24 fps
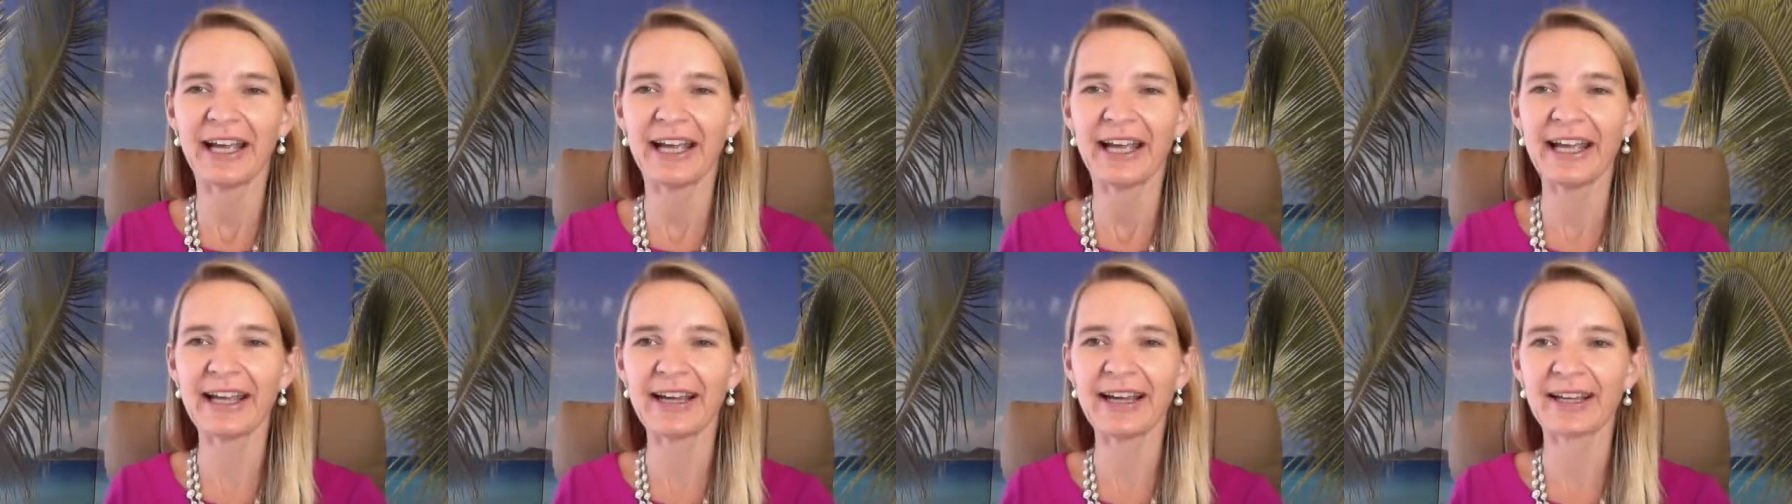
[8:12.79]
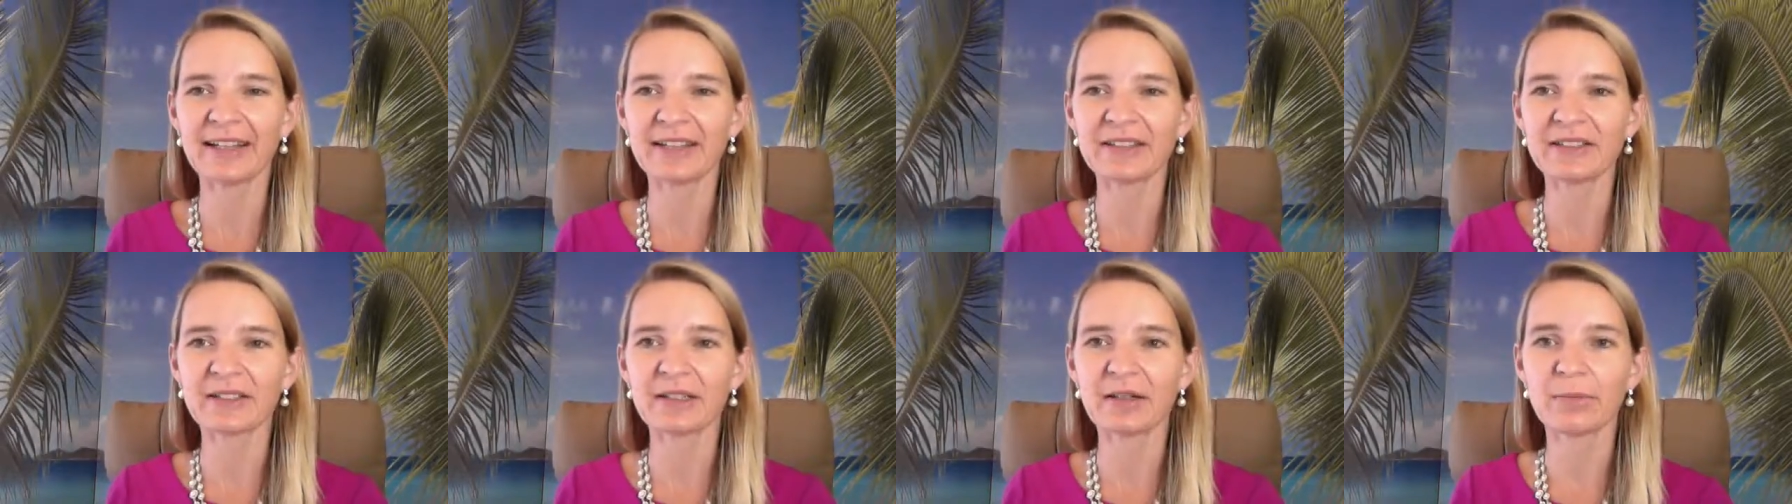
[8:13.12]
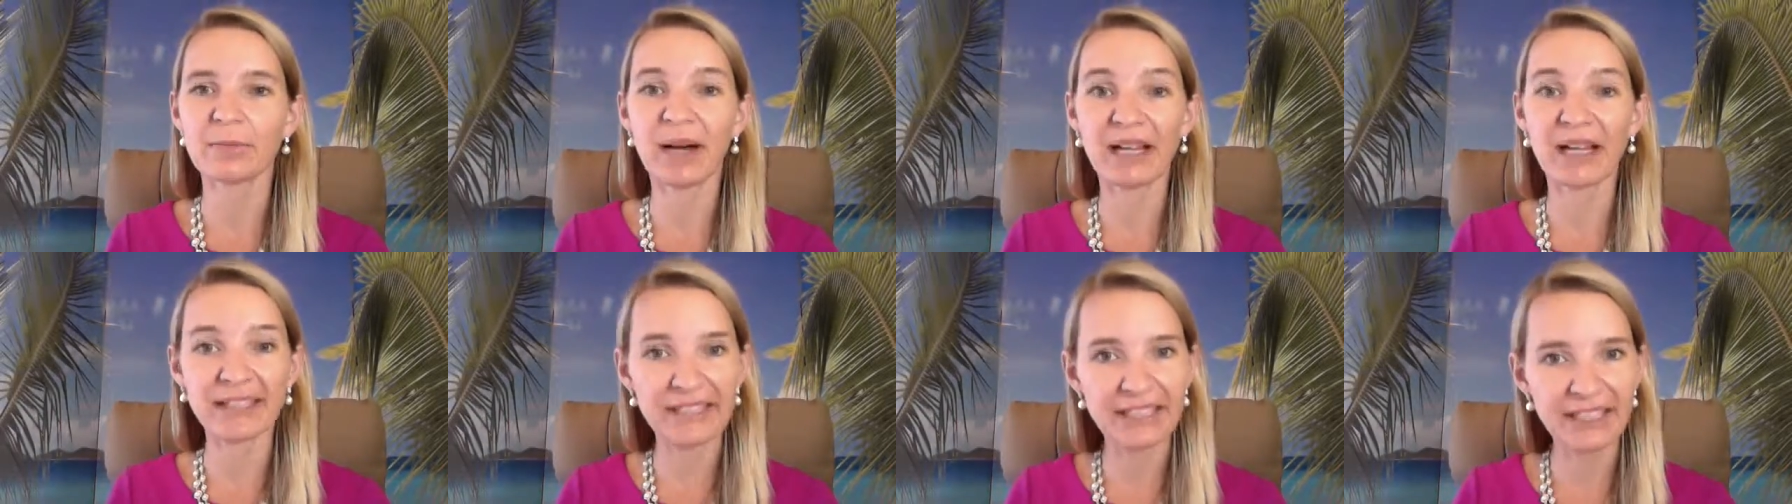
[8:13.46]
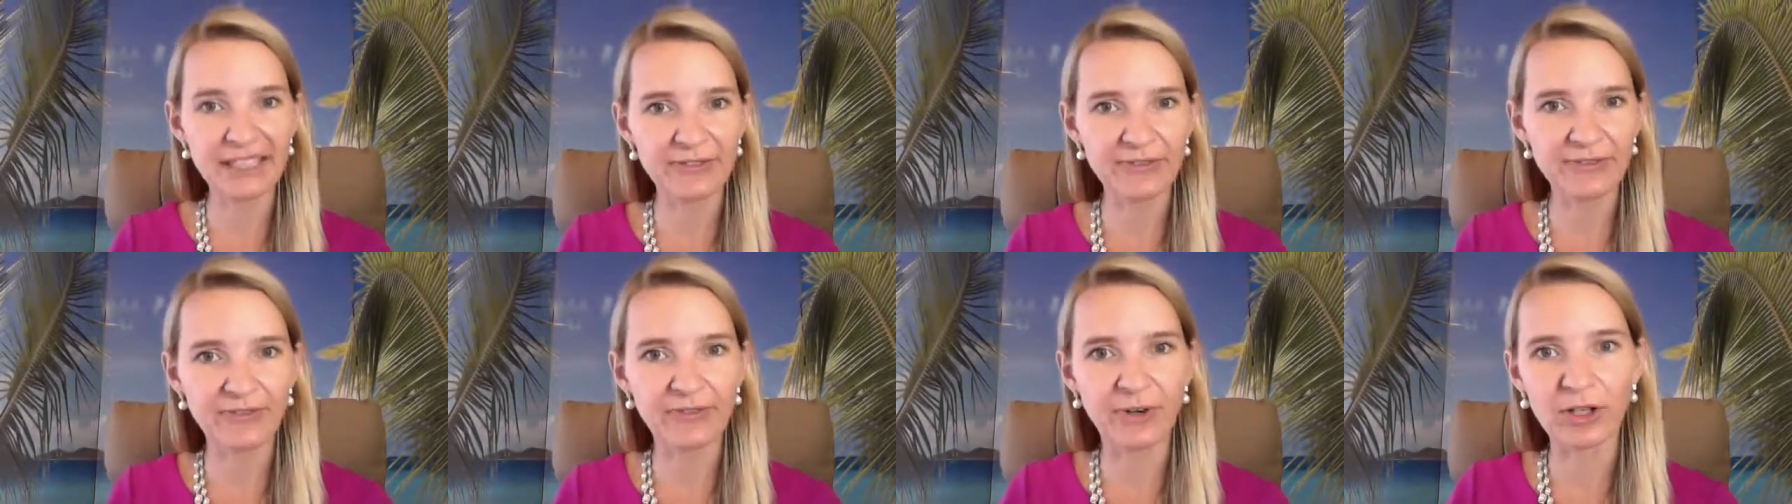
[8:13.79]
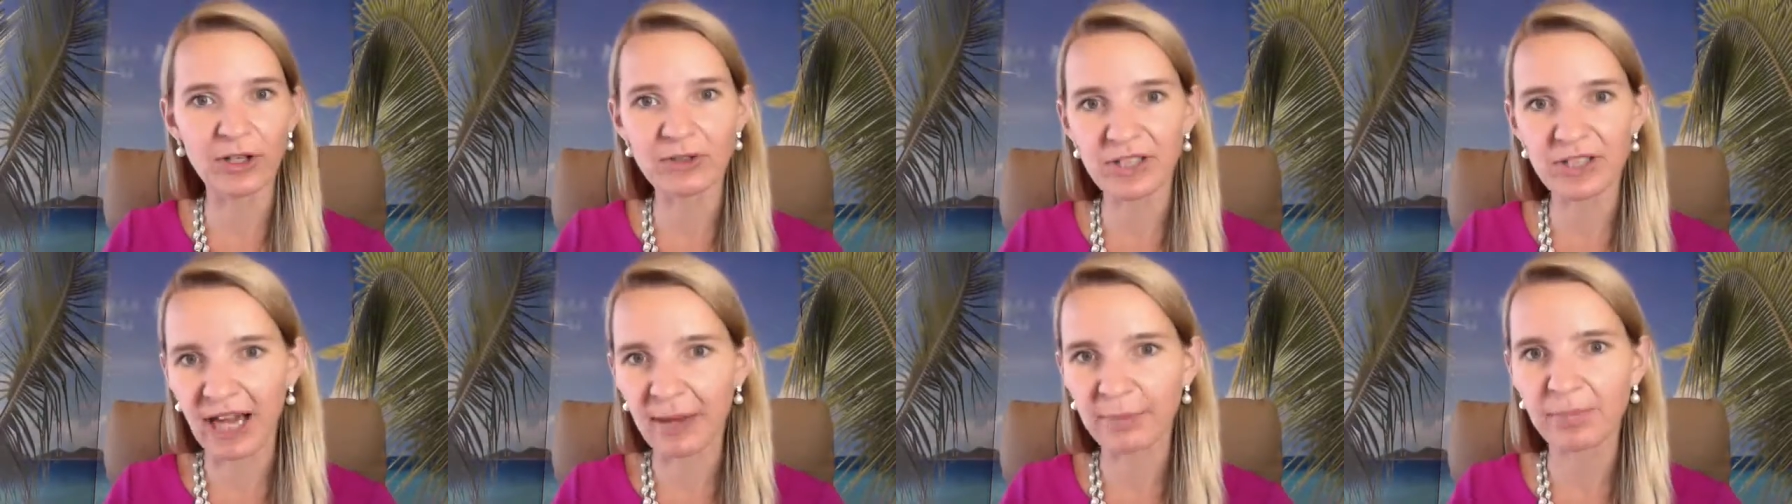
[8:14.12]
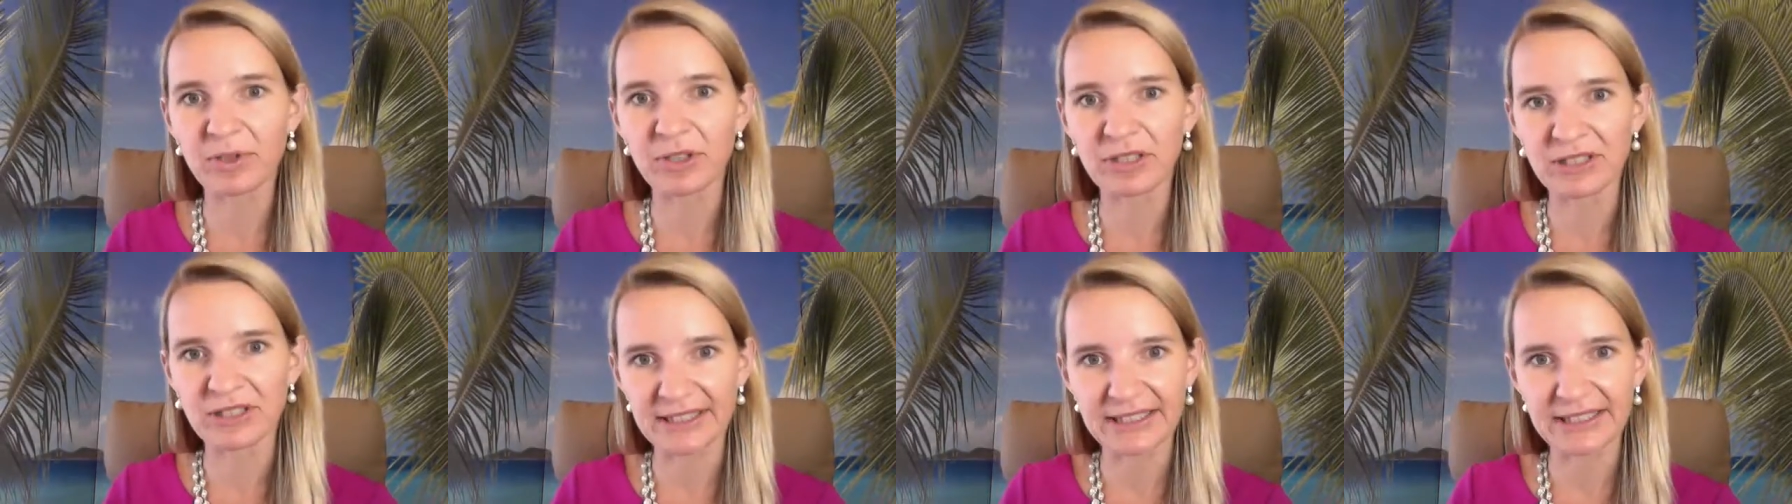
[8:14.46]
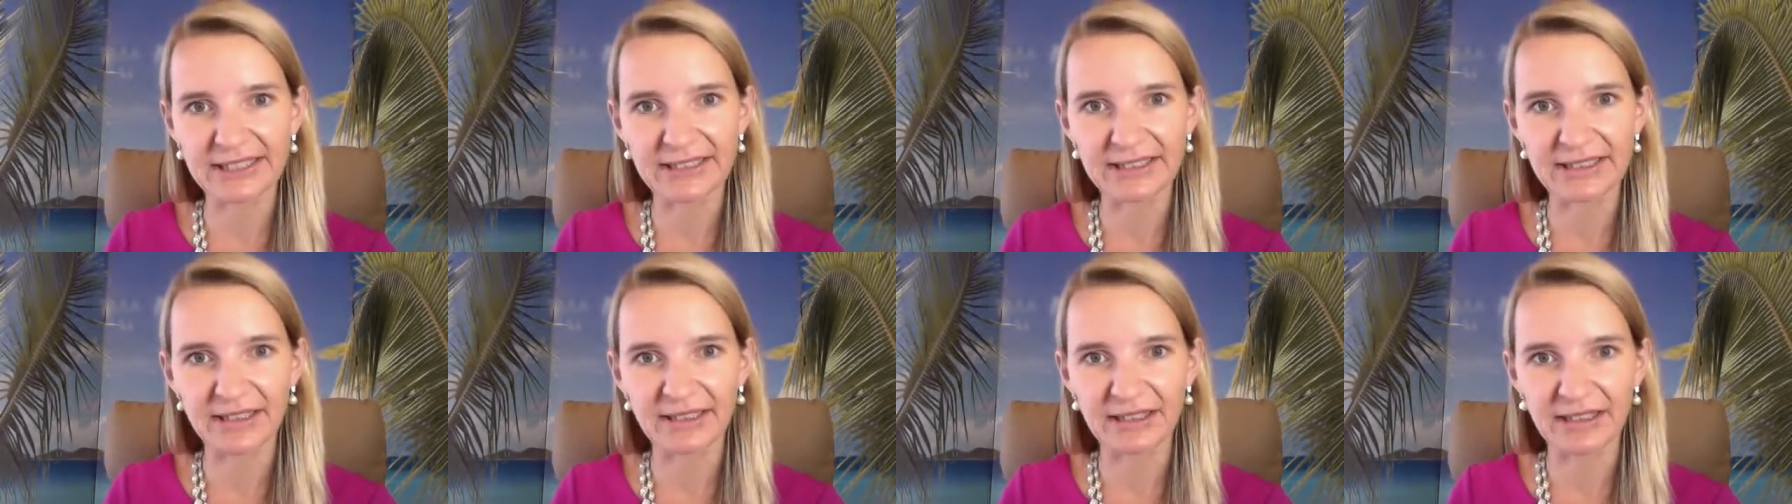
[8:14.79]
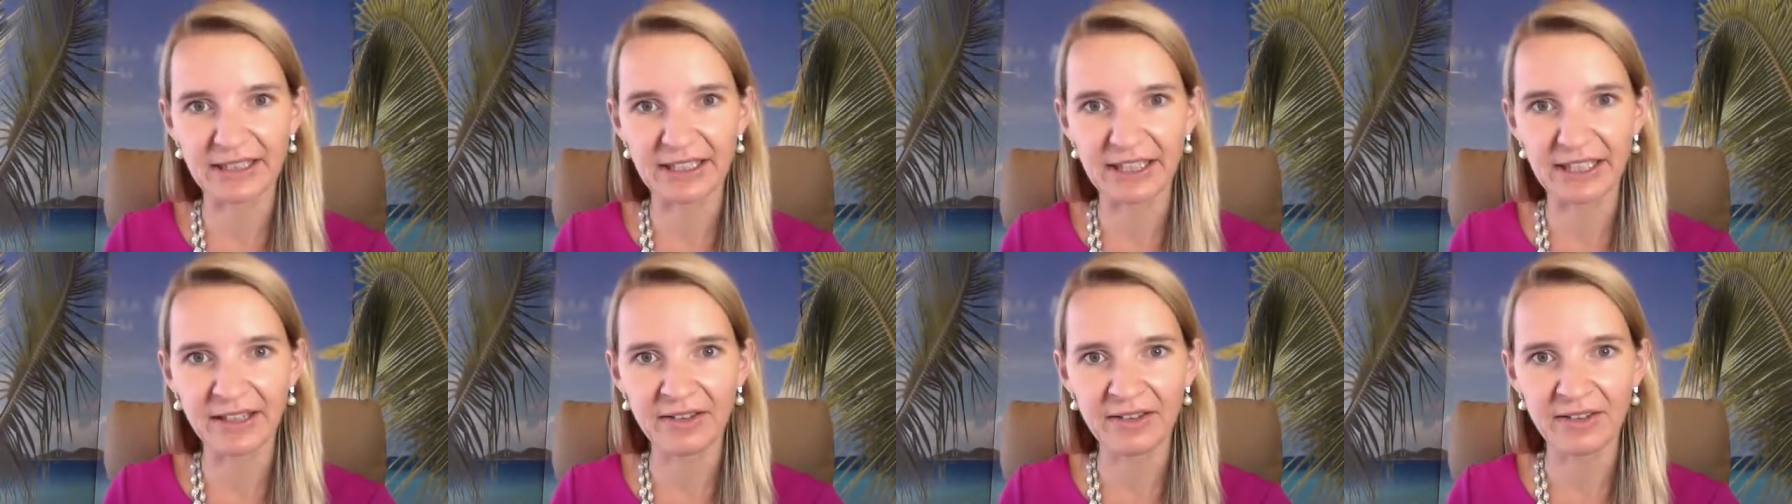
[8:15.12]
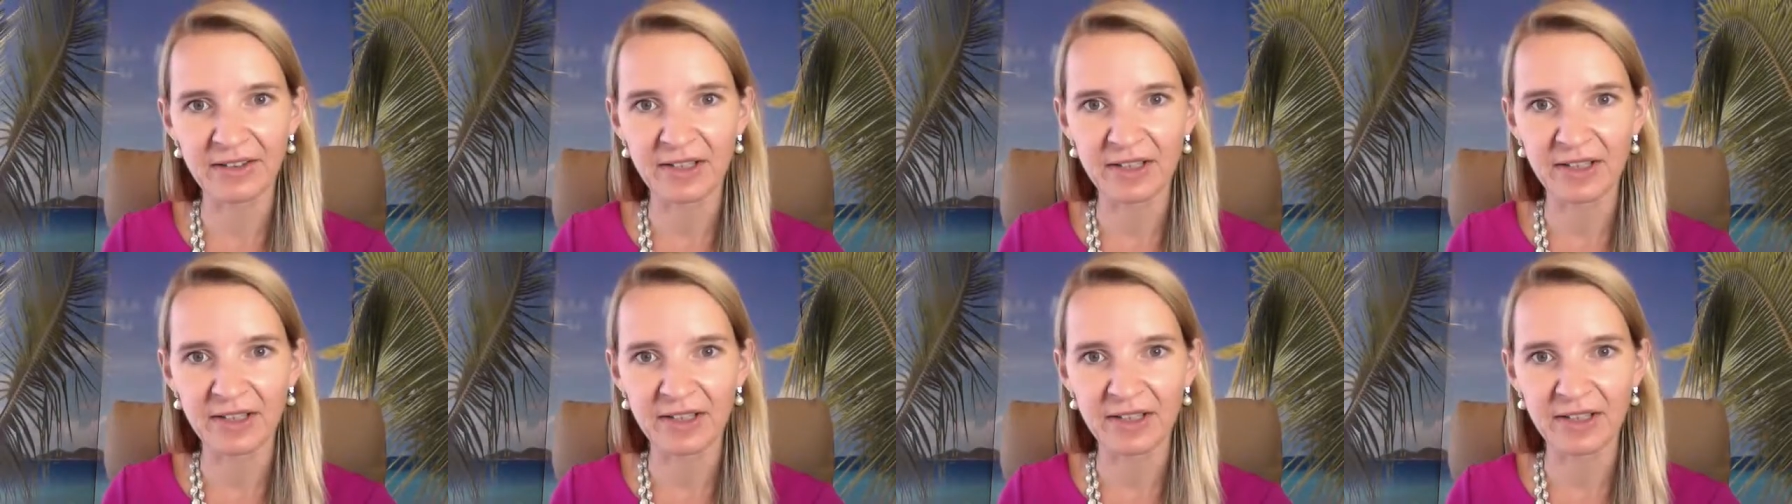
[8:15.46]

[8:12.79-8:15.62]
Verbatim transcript: And, but he followed up consistently